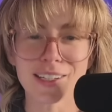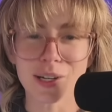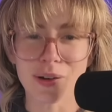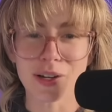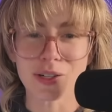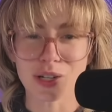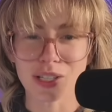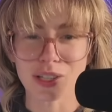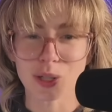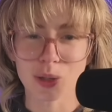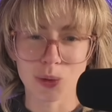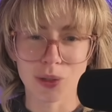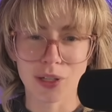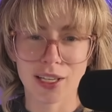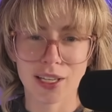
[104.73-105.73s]
I know I drank the
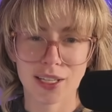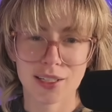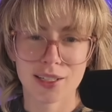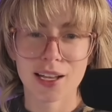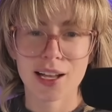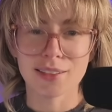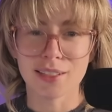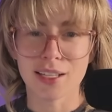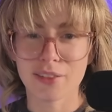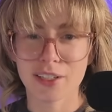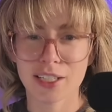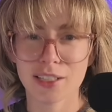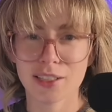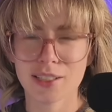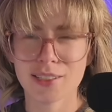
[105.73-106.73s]
Kool-Aid. I love
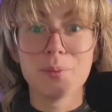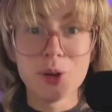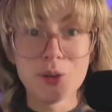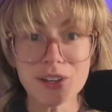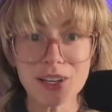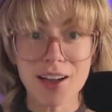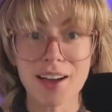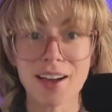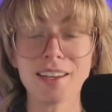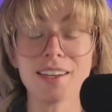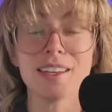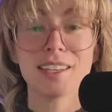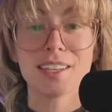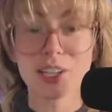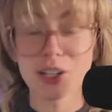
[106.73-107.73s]
it. Moving
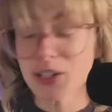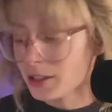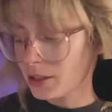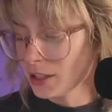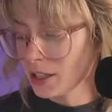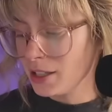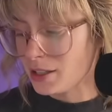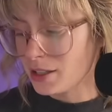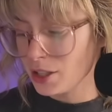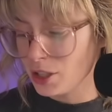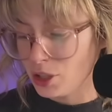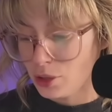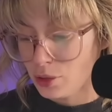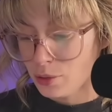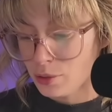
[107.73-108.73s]
on, here is the
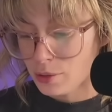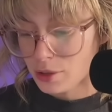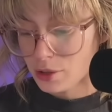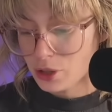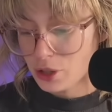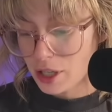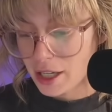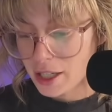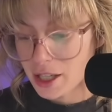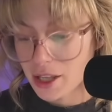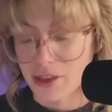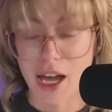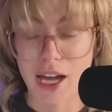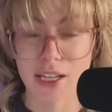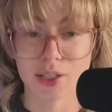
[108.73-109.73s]
new trick
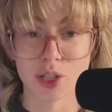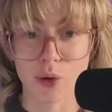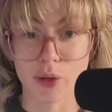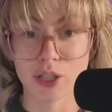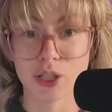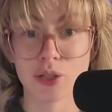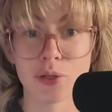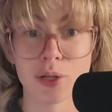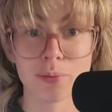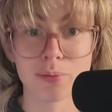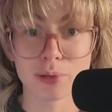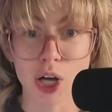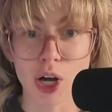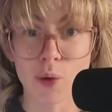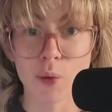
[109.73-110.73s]
that is going to
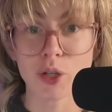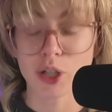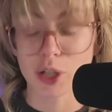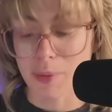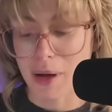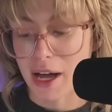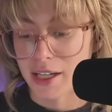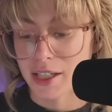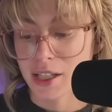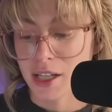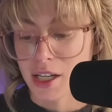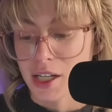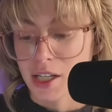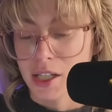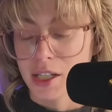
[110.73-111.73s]
blow your mind.
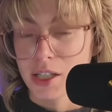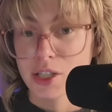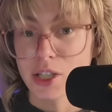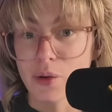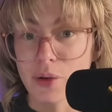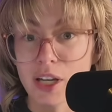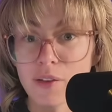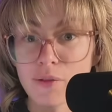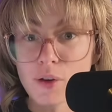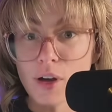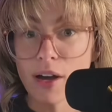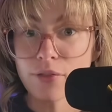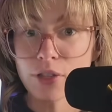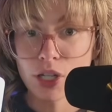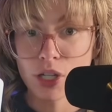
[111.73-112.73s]
So if you
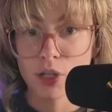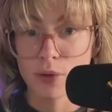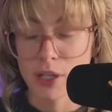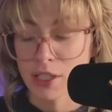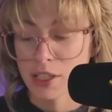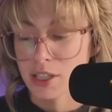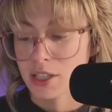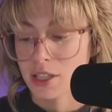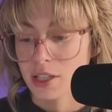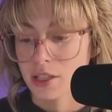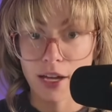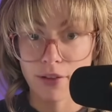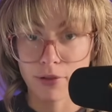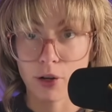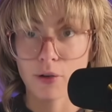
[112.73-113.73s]
have the newest
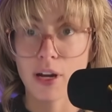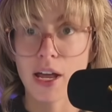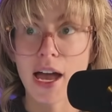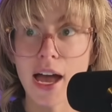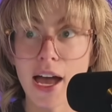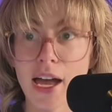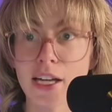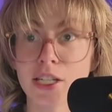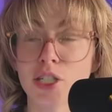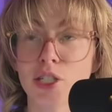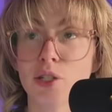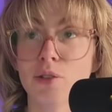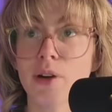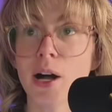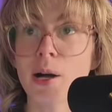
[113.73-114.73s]
iPhone and
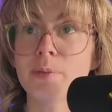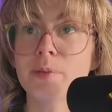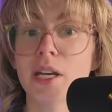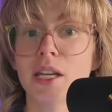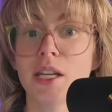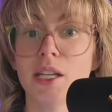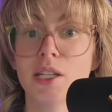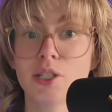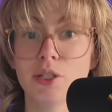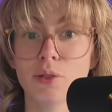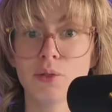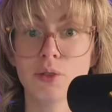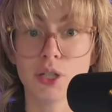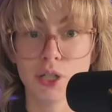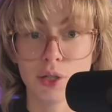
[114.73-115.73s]
you've updated
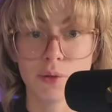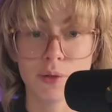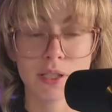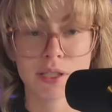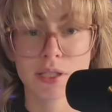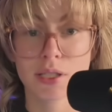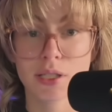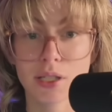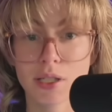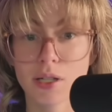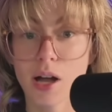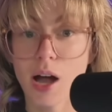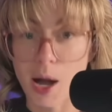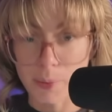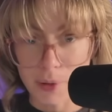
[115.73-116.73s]
to the newest
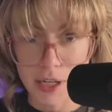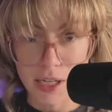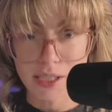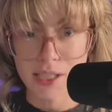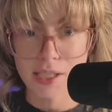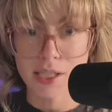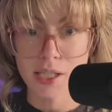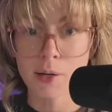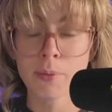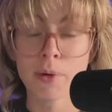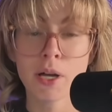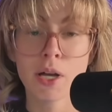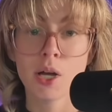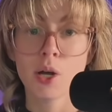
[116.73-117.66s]
operating system,